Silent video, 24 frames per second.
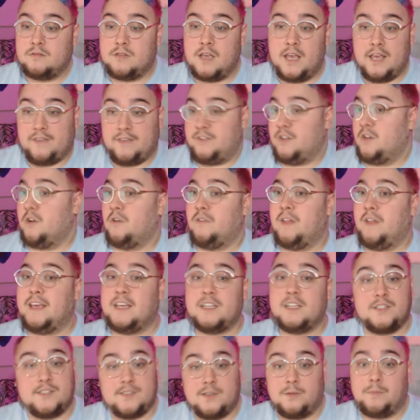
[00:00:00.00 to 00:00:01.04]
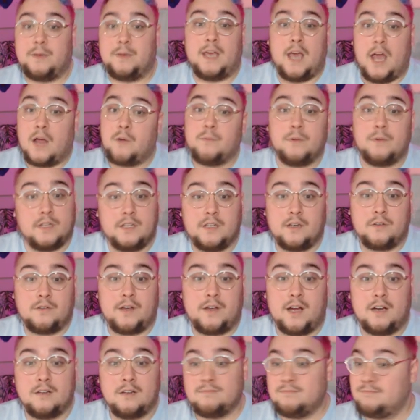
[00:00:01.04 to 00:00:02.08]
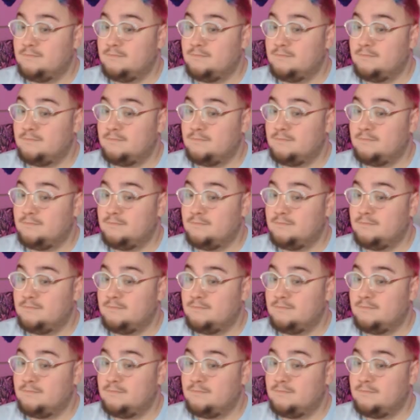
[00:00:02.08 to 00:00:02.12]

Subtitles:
If you don't like it, sue me. I really don't care.